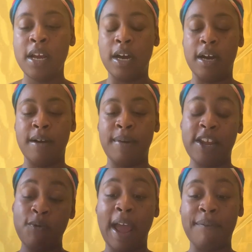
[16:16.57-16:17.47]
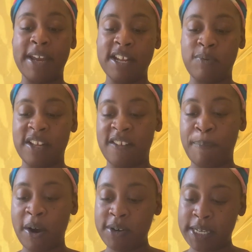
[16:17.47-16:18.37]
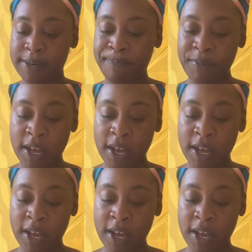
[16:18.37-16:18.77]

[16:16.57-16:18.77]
Like, you have kids with this person.